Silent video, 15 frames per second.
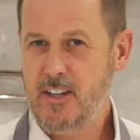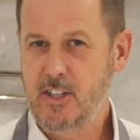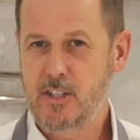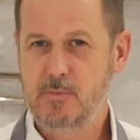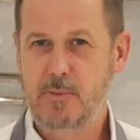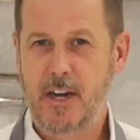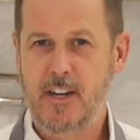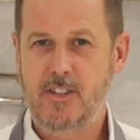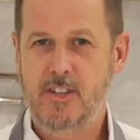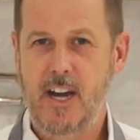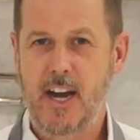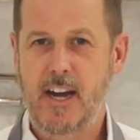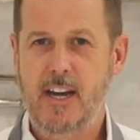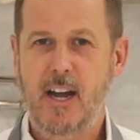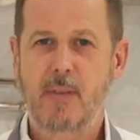Cocktails by
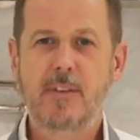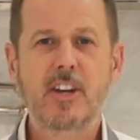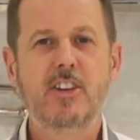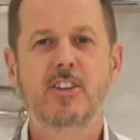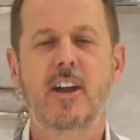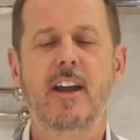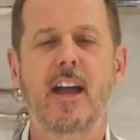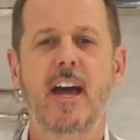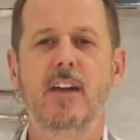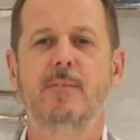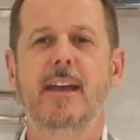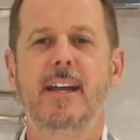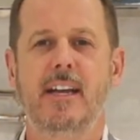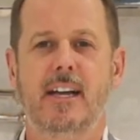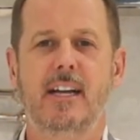Jay. I'm going to show you how to
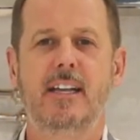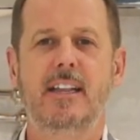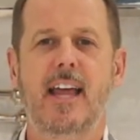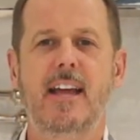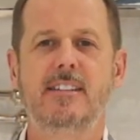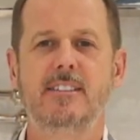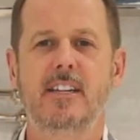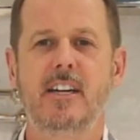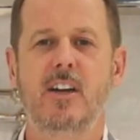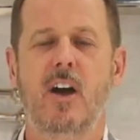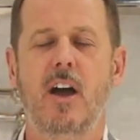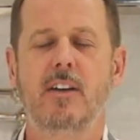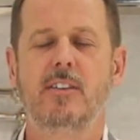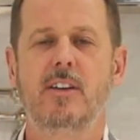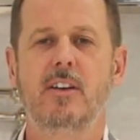make a classic
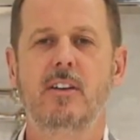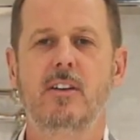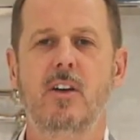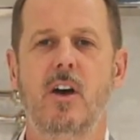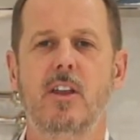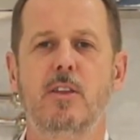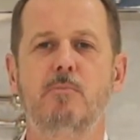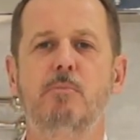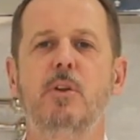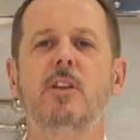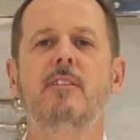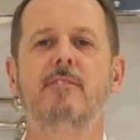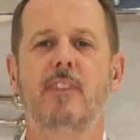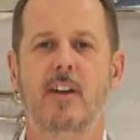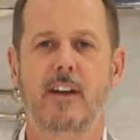cocktail called the
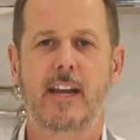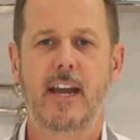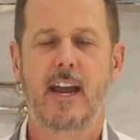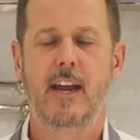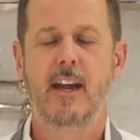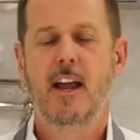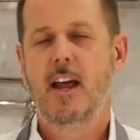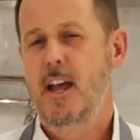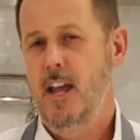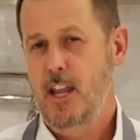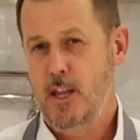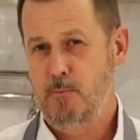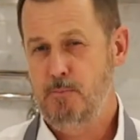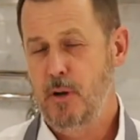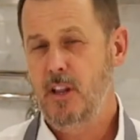Boulevardier.
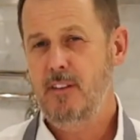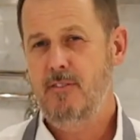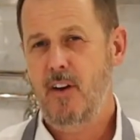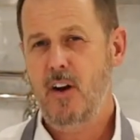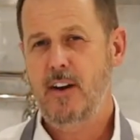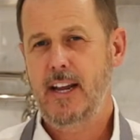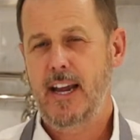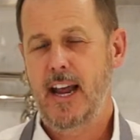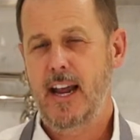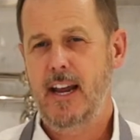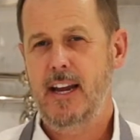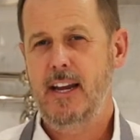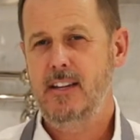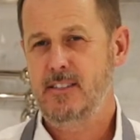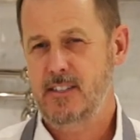The
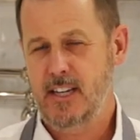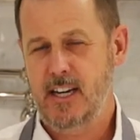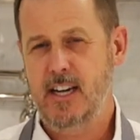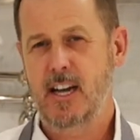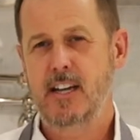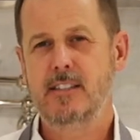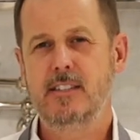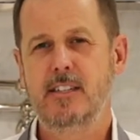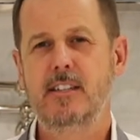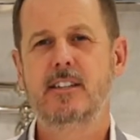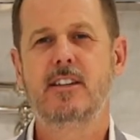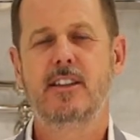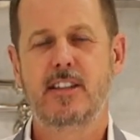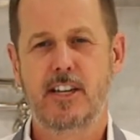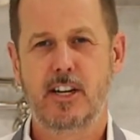Boulevardier is the cousin
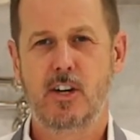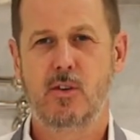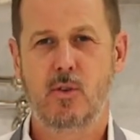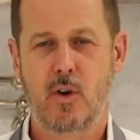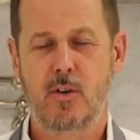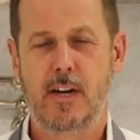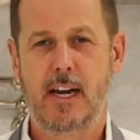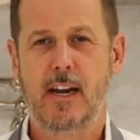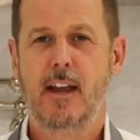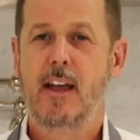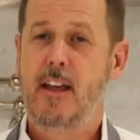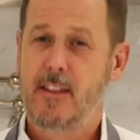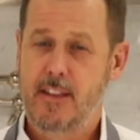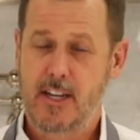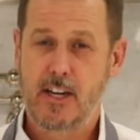to the Negroni.
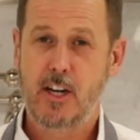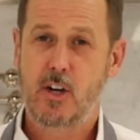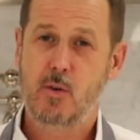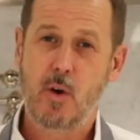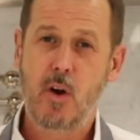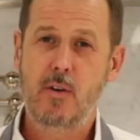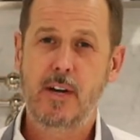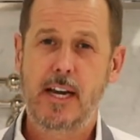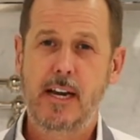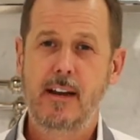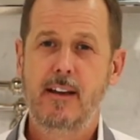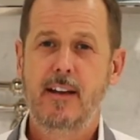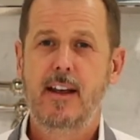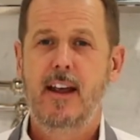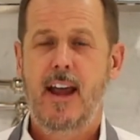The
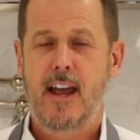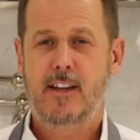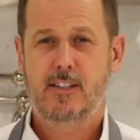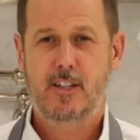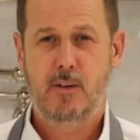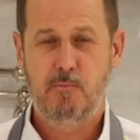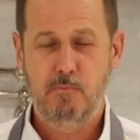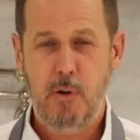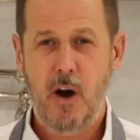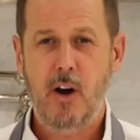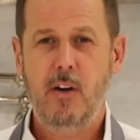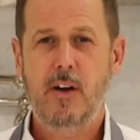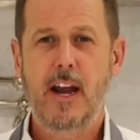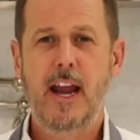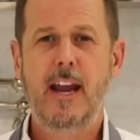Negroni has
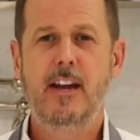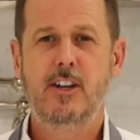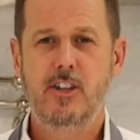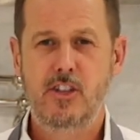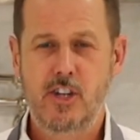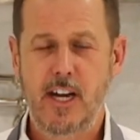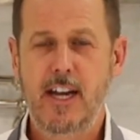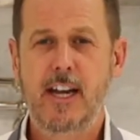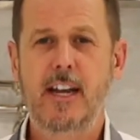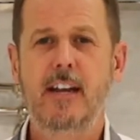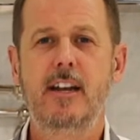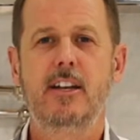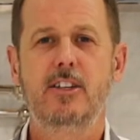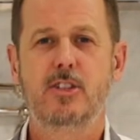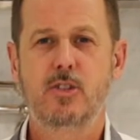Campari,
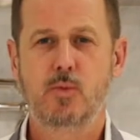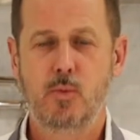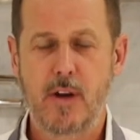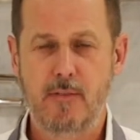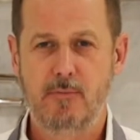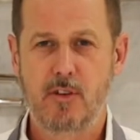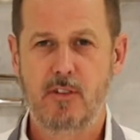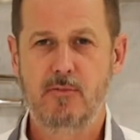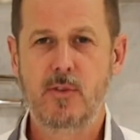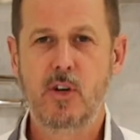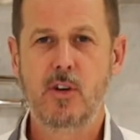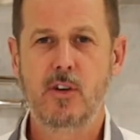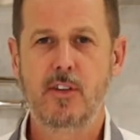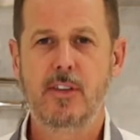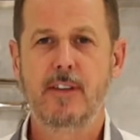gin, sweet
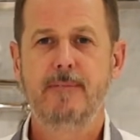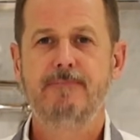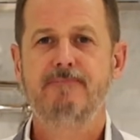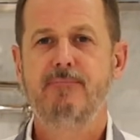vermouth,